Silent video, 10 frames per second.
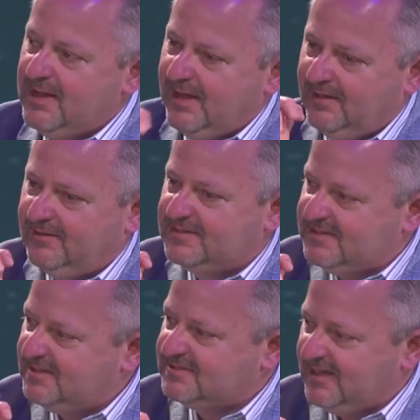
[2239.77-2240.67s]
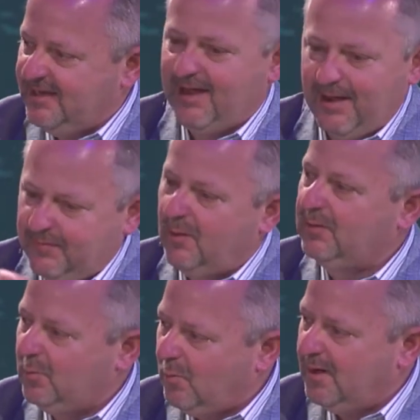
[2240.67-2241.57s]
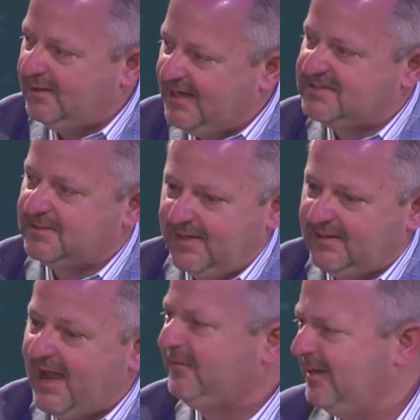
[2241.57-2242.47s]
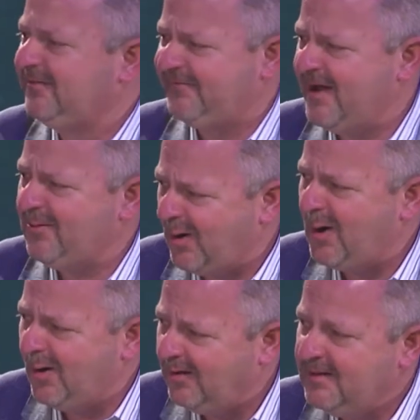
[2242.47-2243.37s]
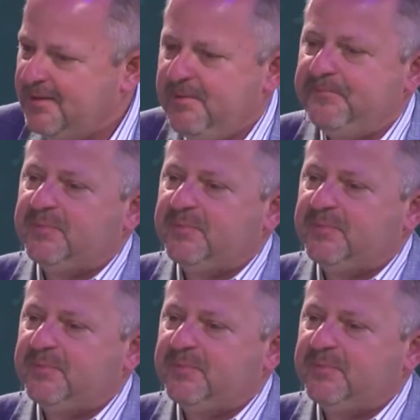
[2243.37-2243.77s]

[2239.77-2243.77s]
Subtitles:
in the sense that I'm the only one that I have to make the final call. Yeah.